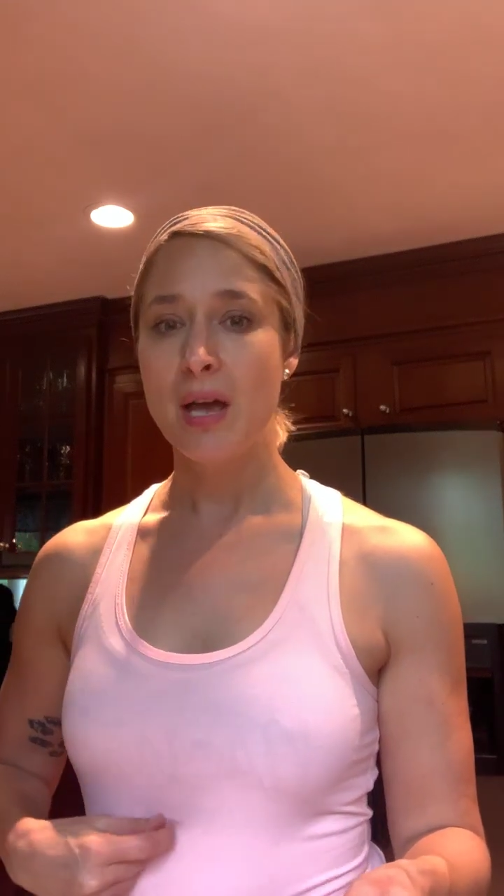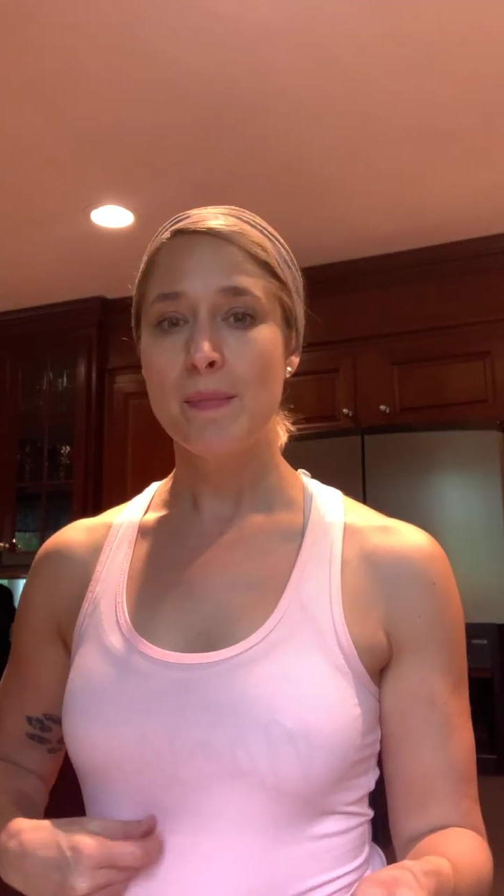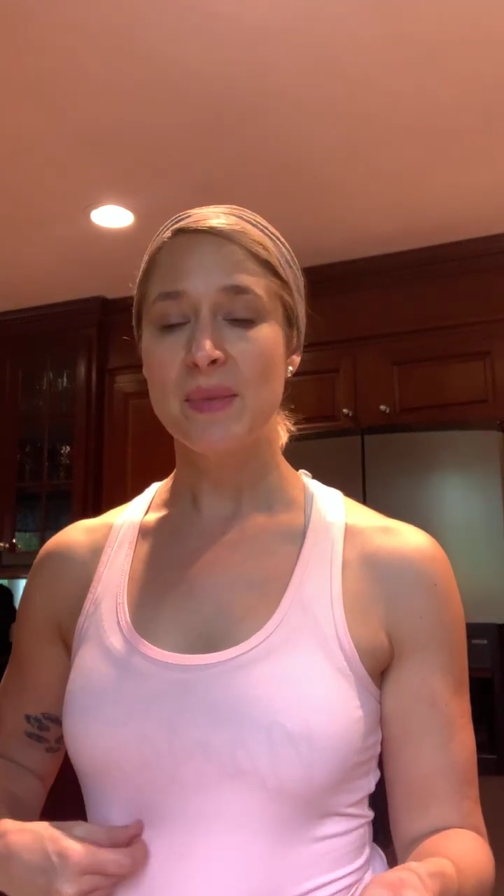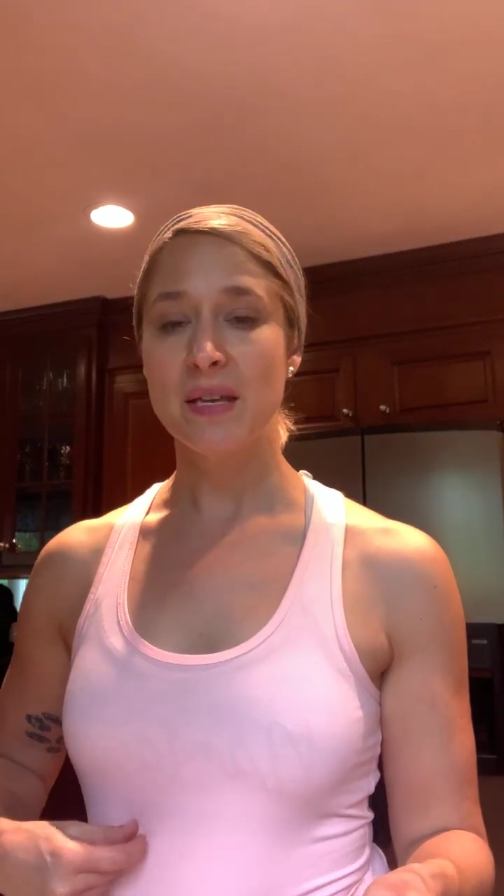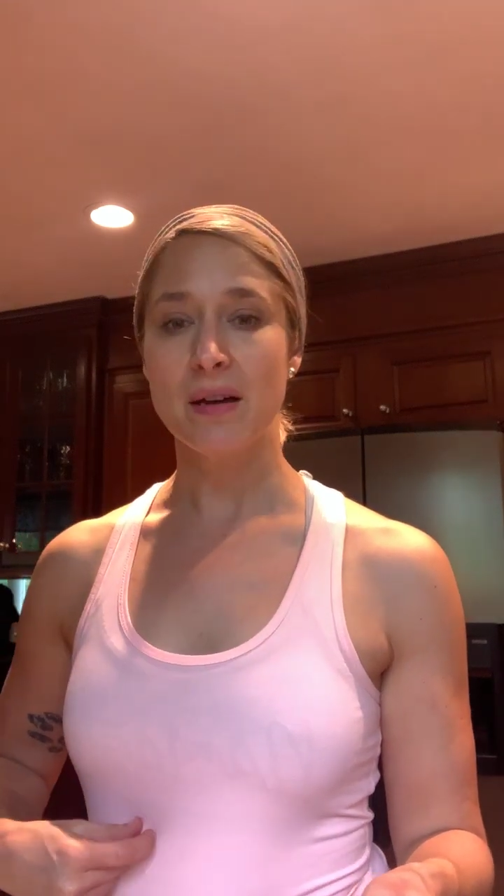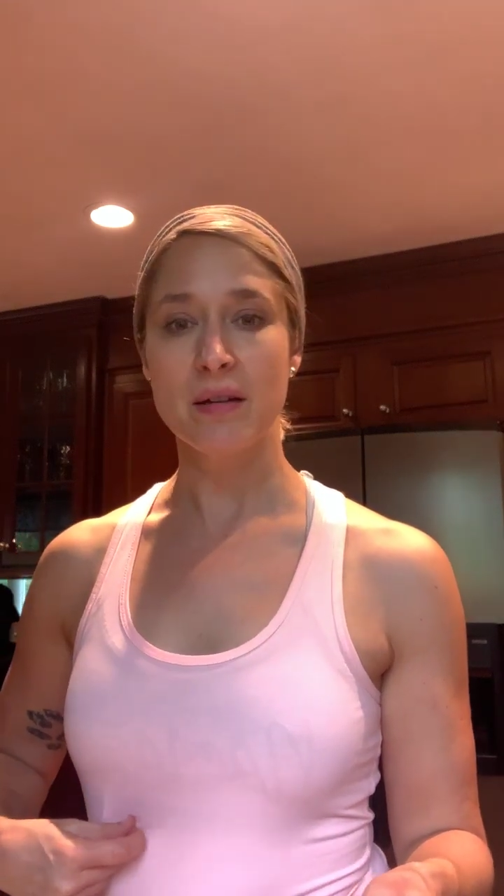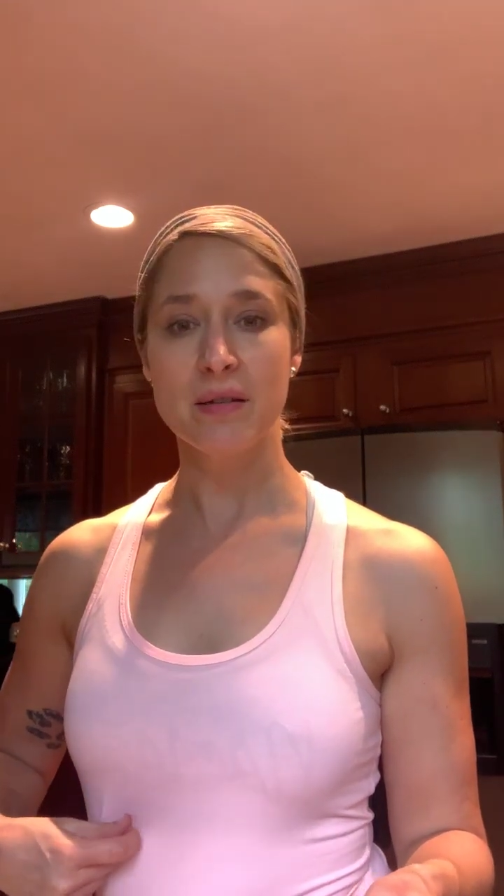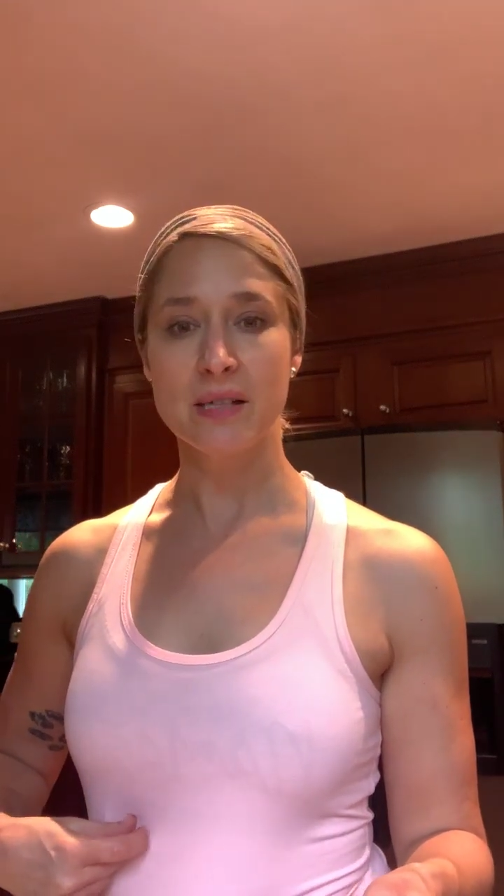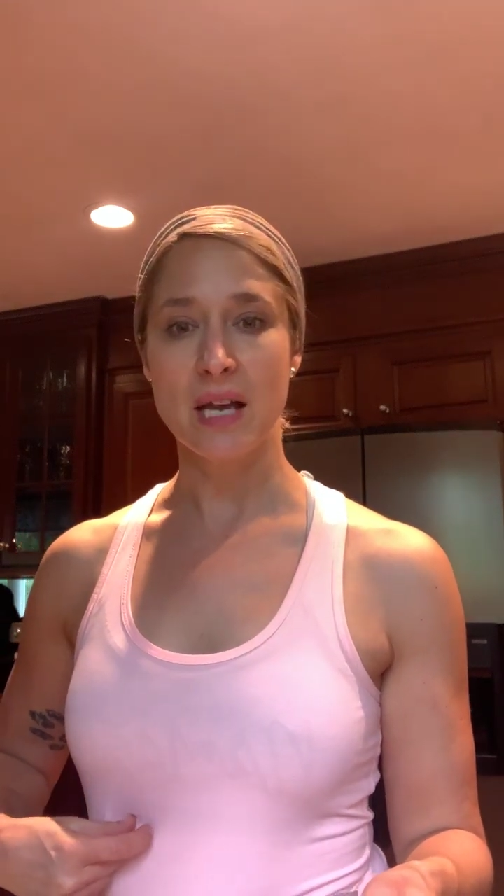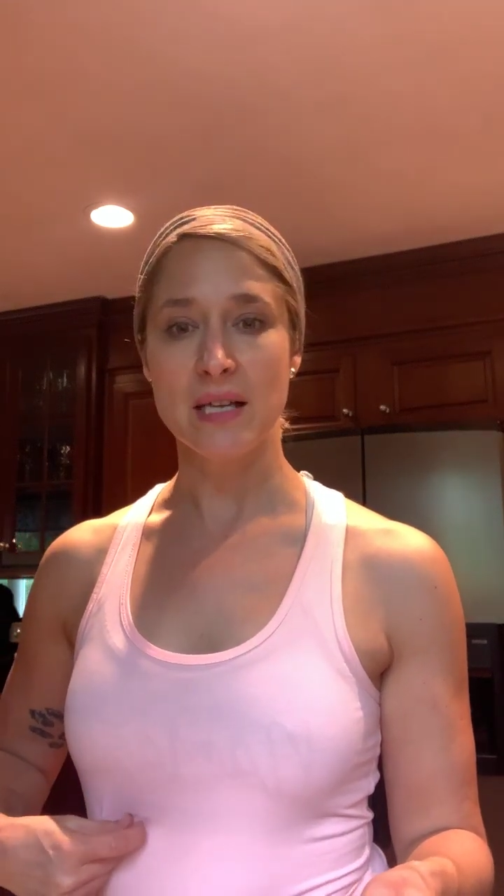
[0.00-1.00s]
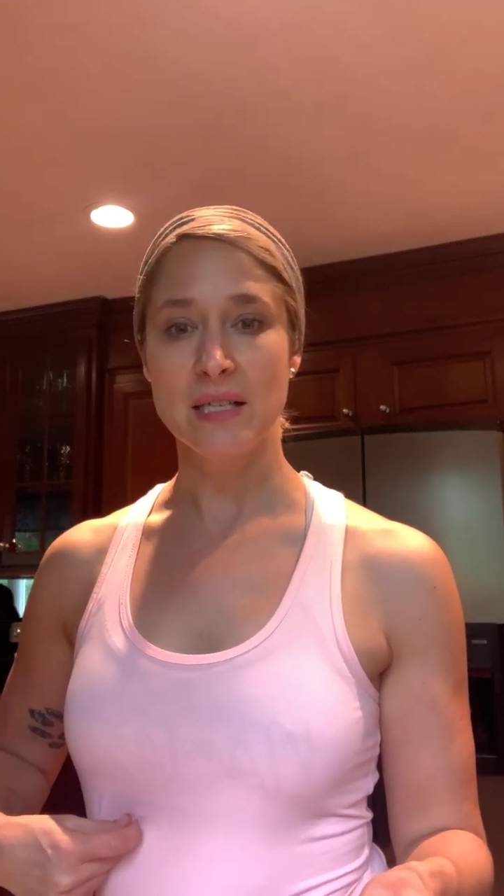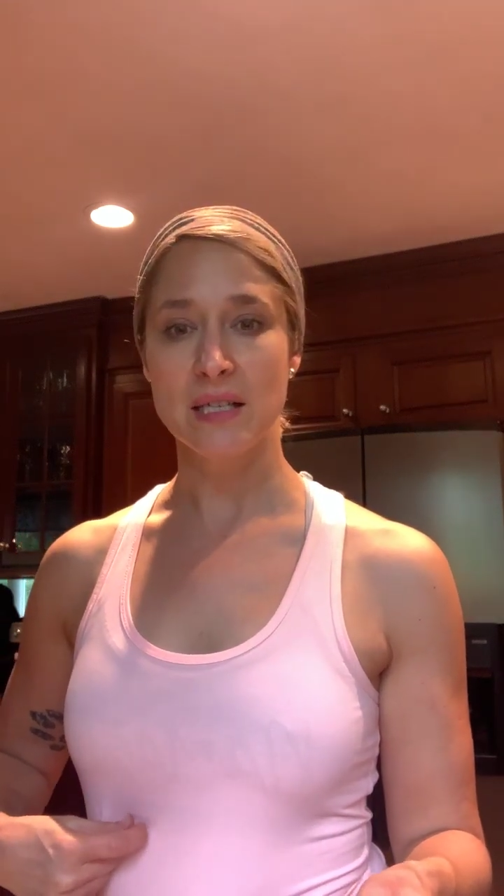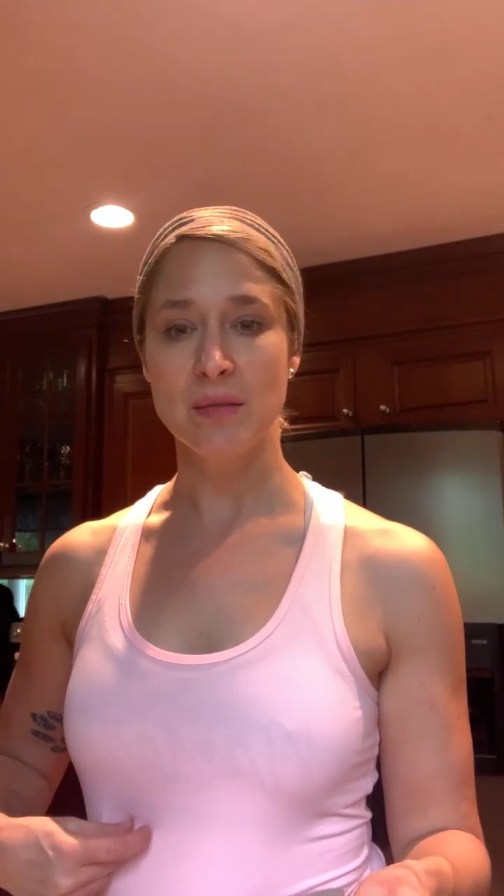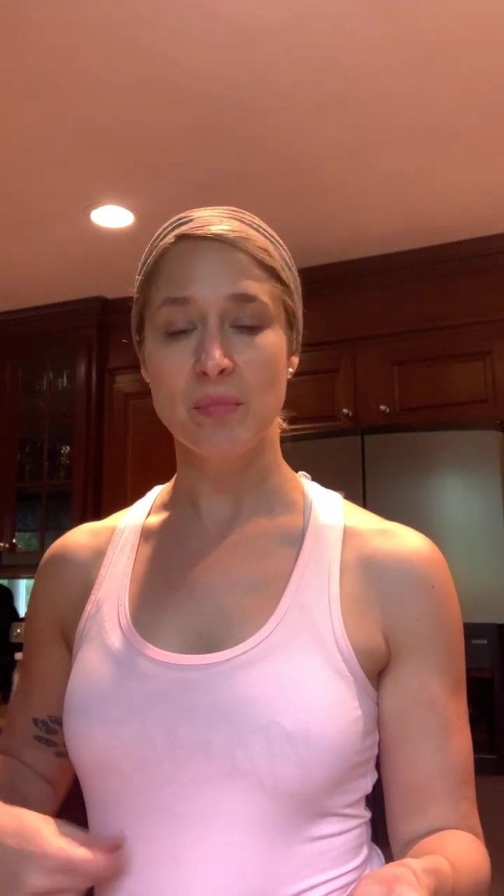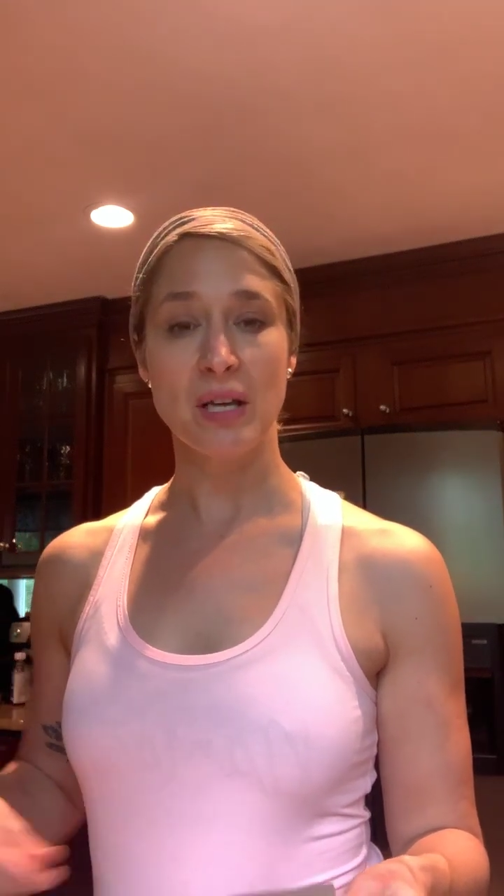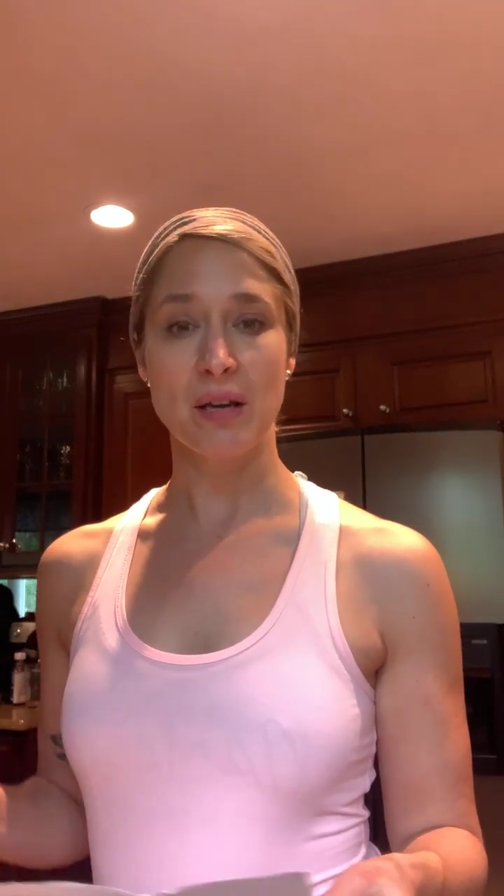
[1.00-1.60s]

because I didn't pick